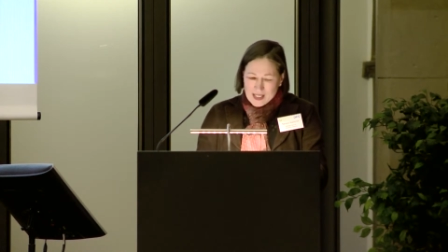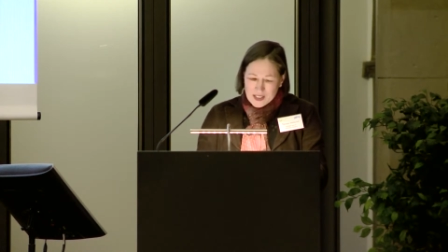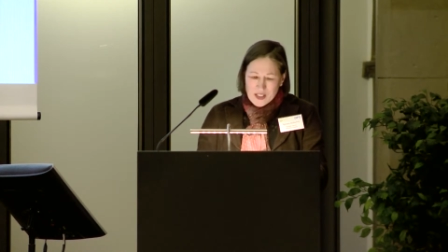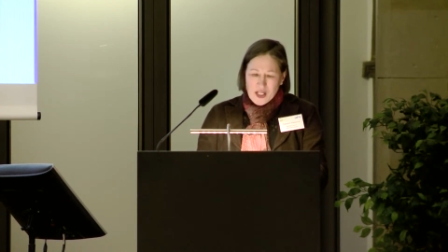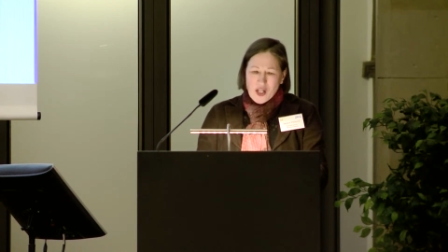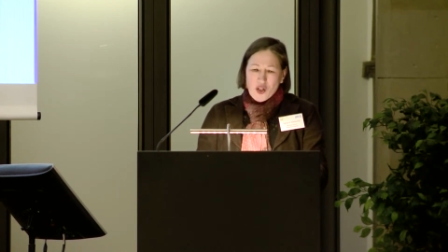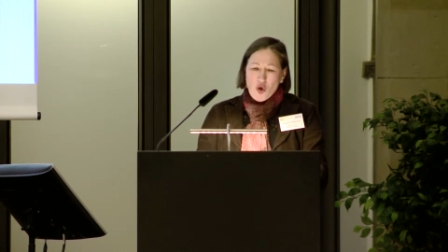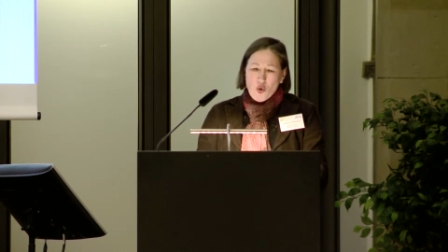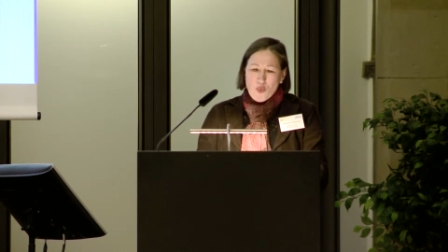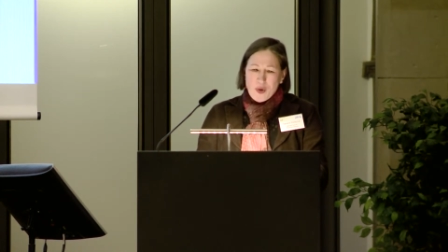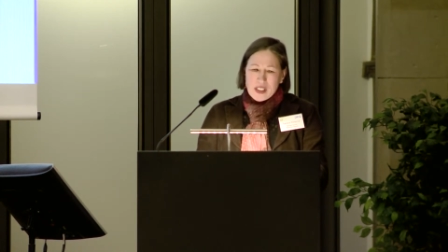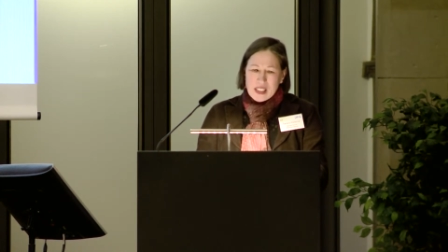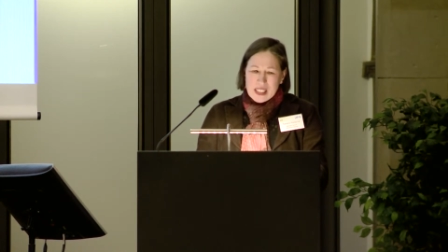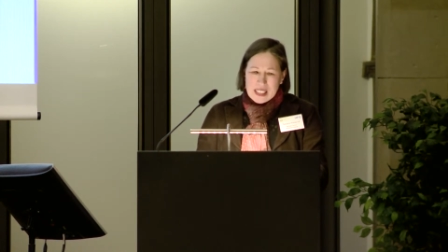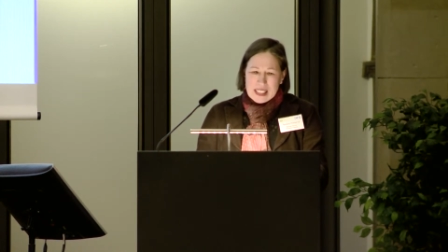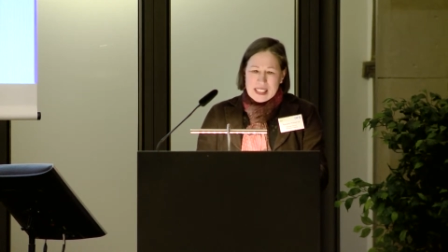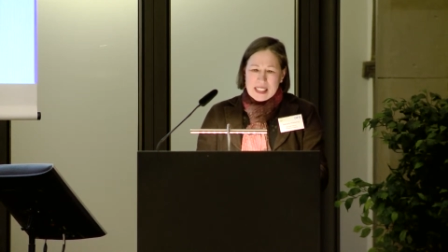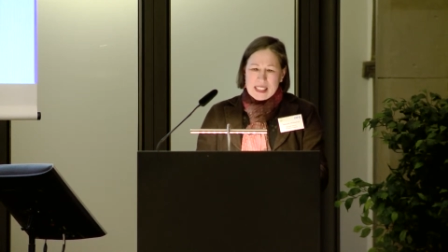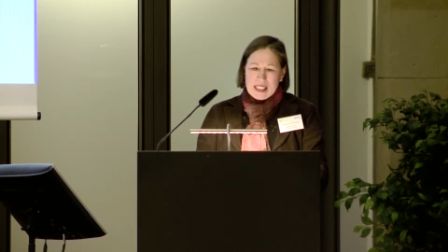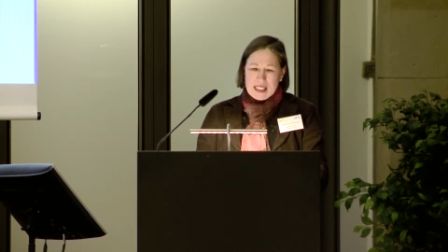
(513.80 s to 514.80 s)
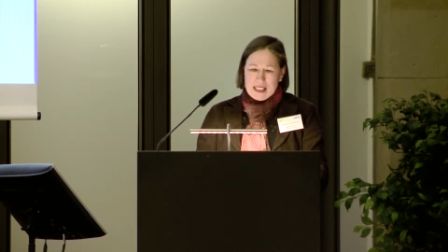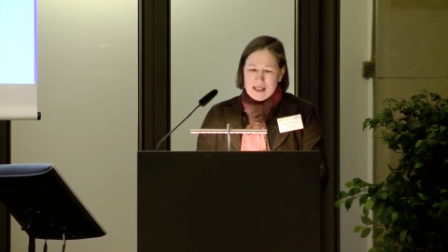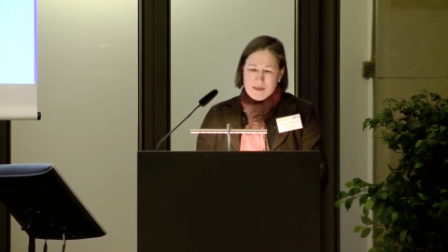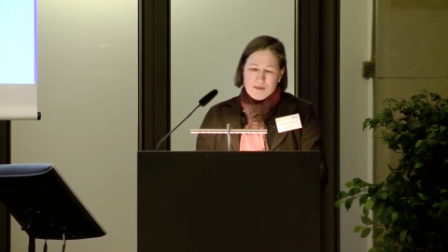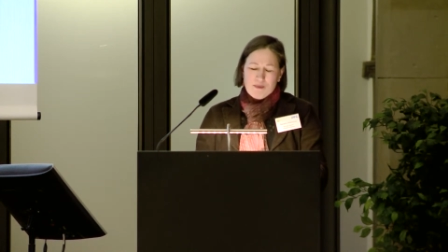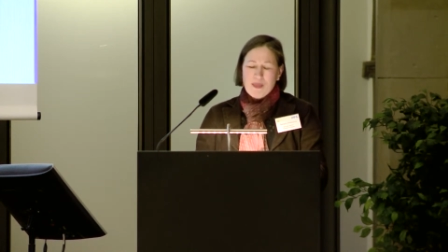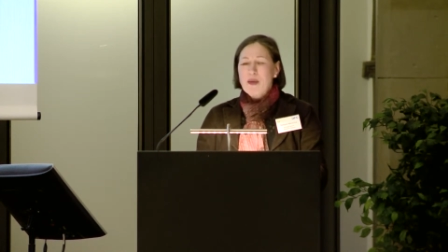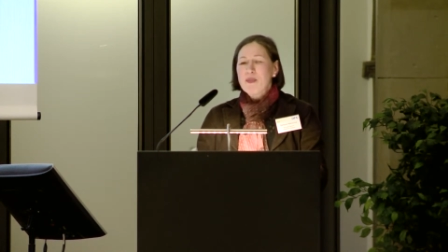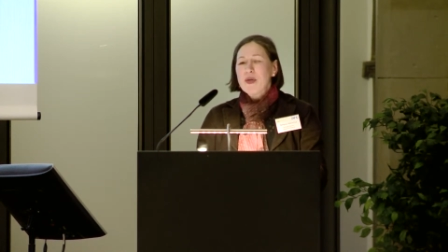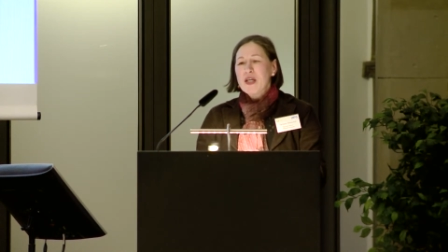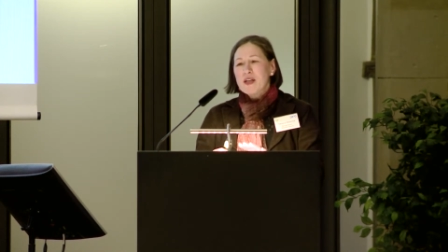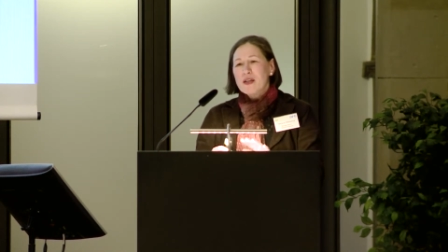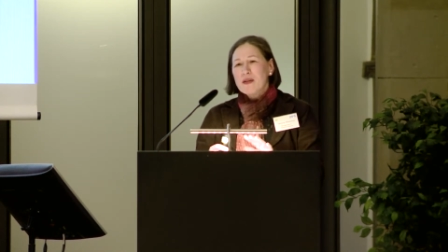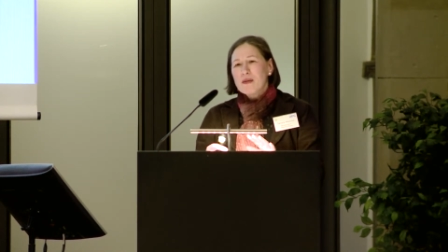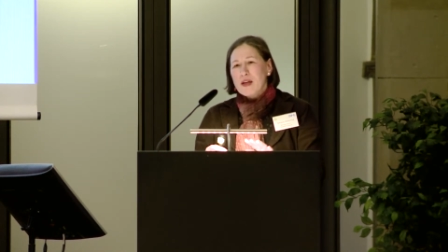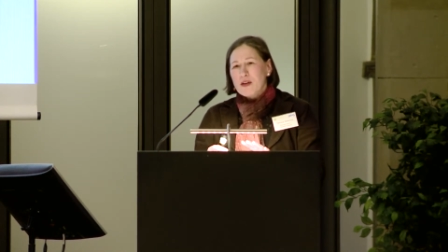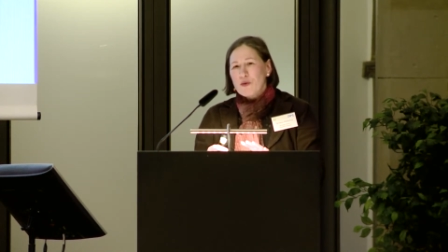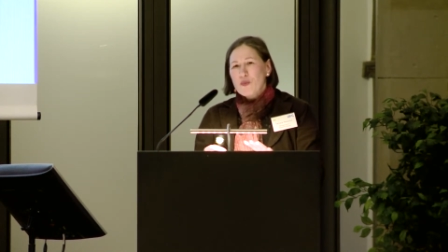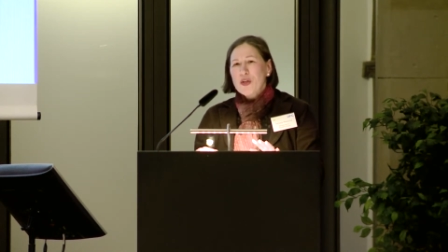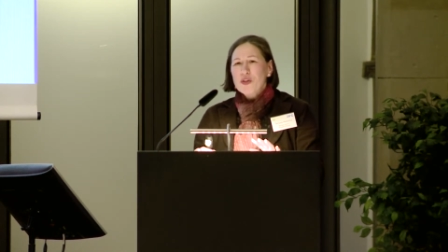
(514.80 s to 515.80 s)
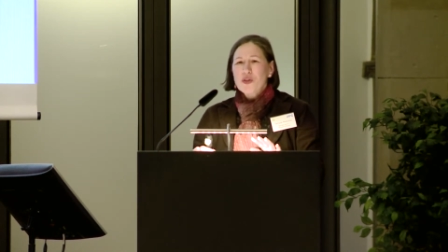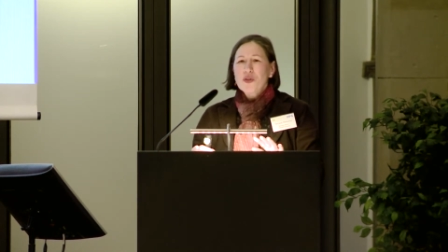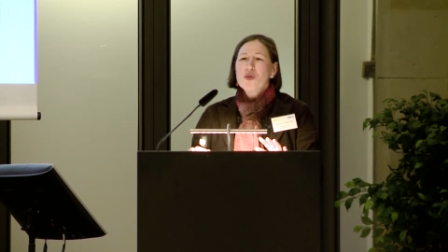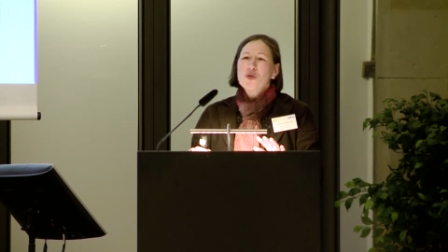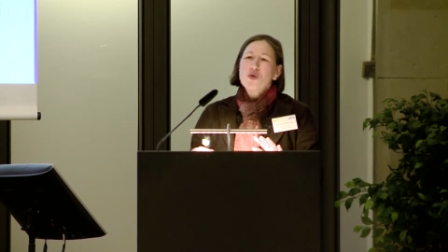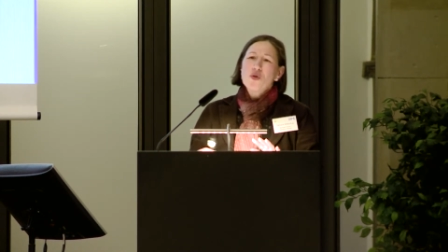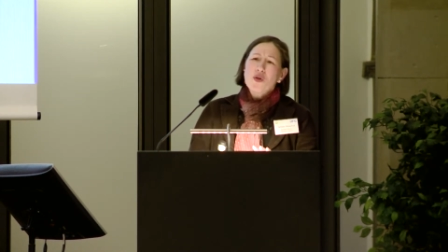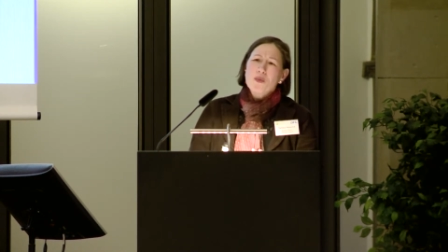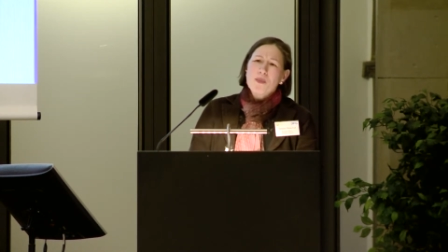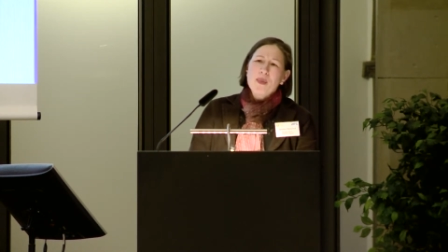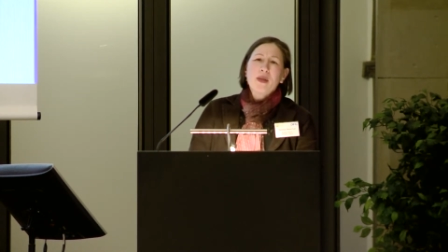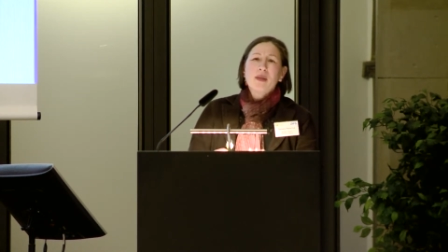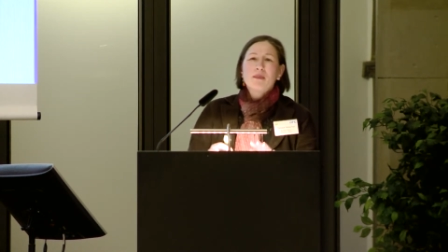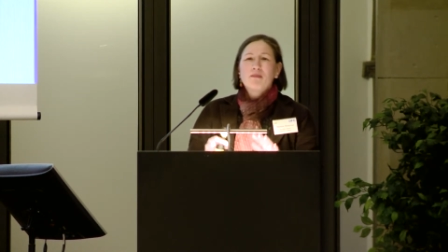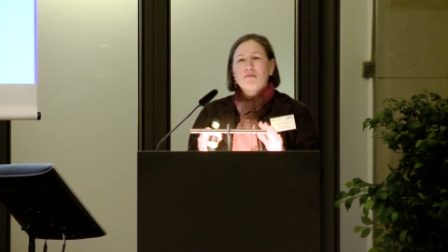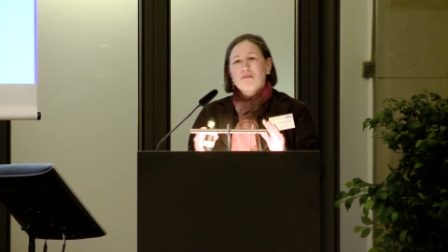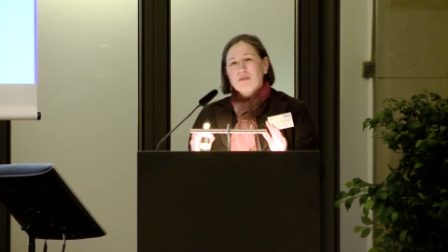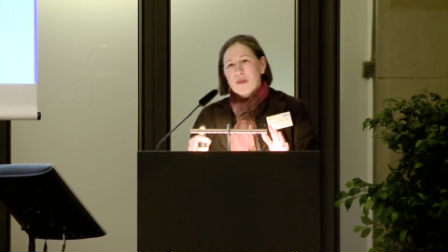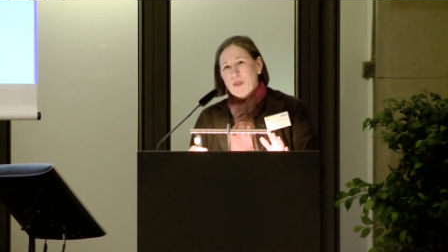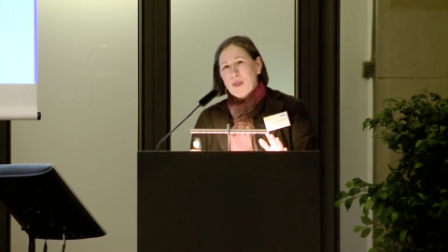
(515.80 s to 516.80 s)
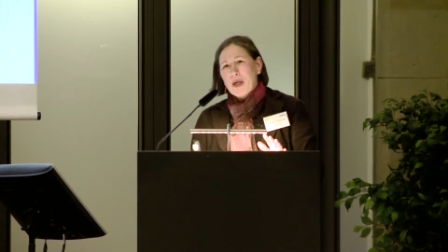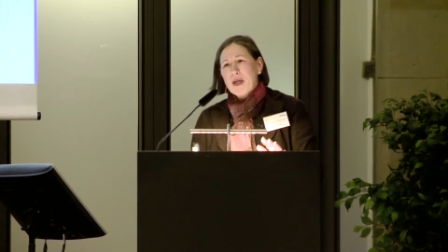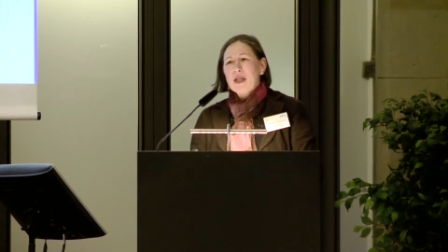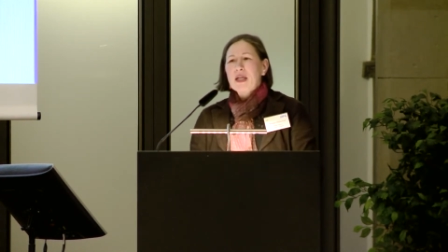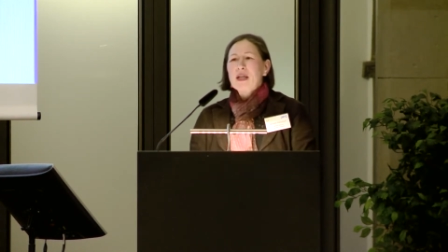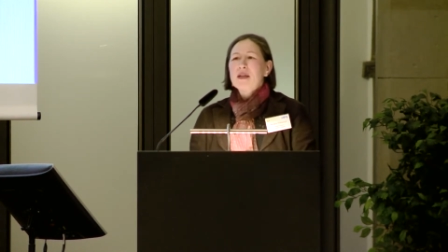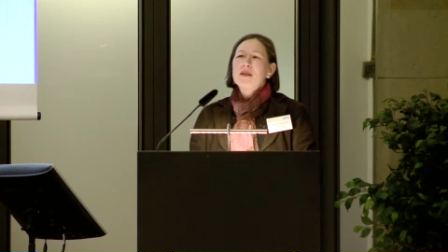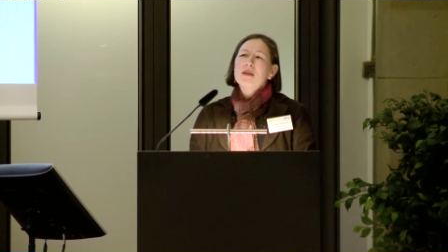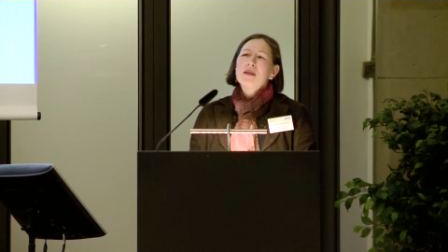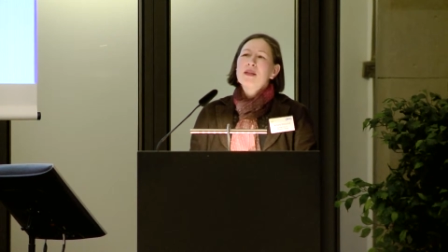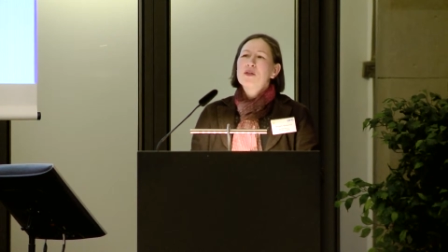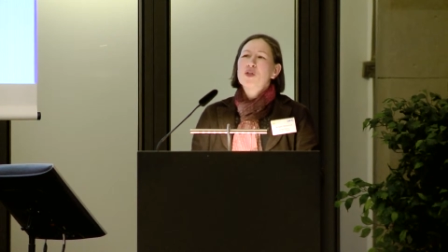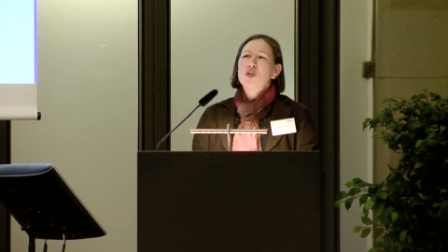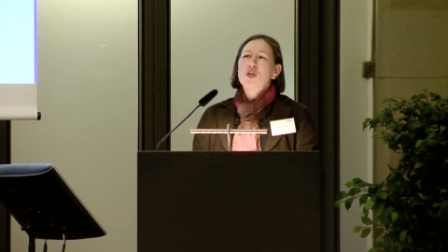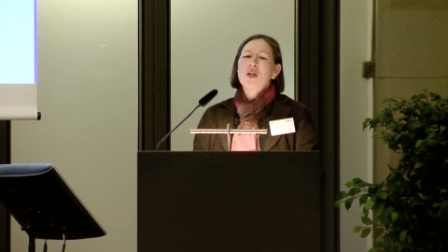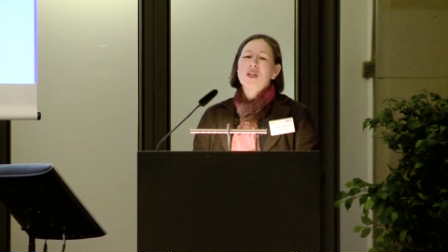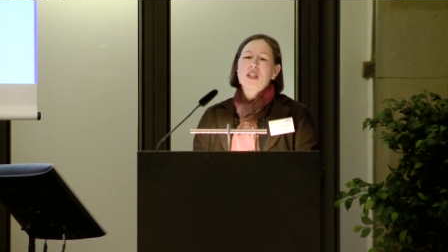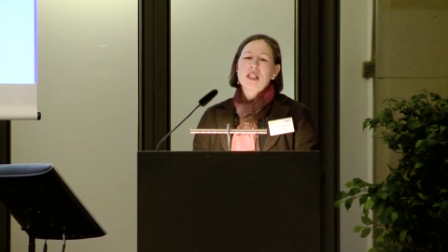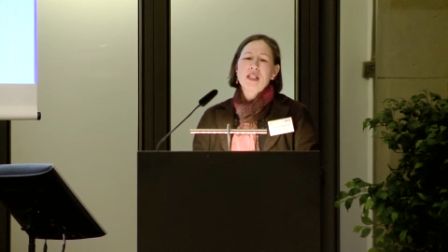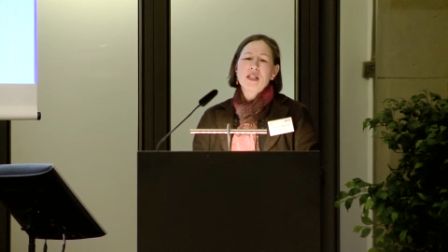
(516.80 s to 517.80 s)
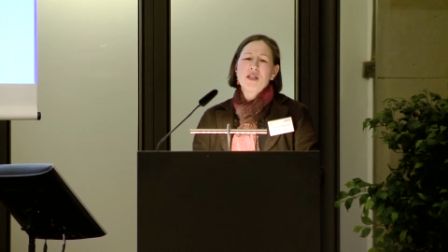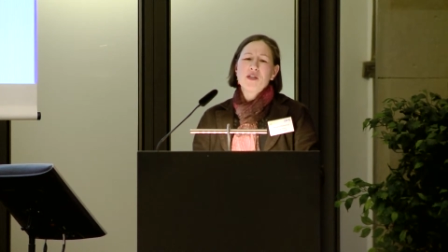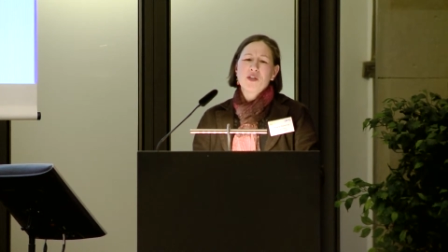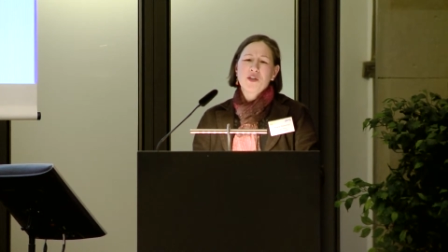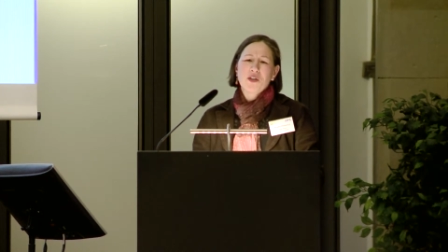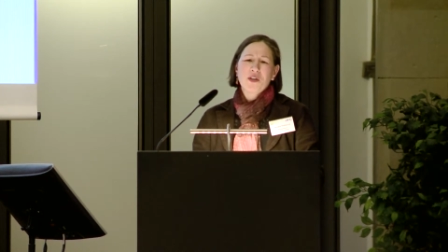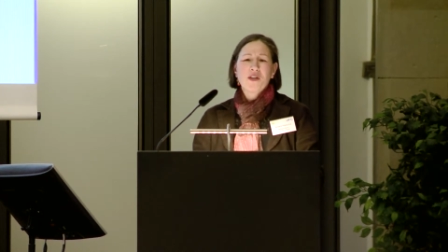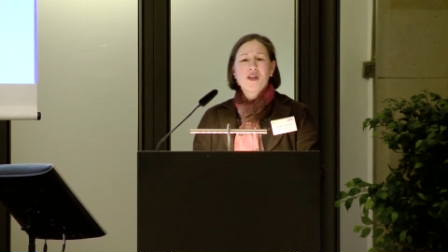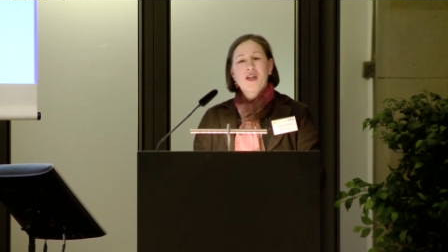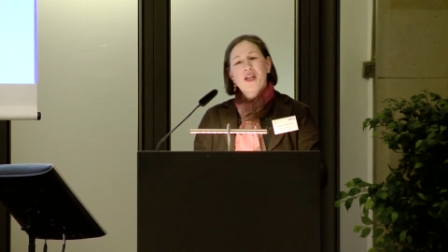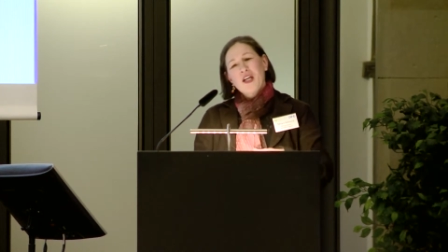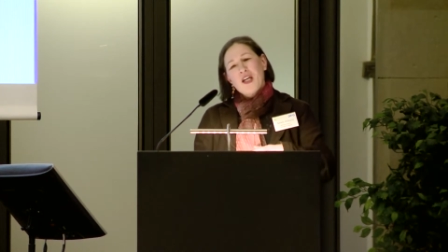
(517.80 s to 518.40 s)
it's not always easy. Maybe in, in Western Europe, America, it's a lot easier.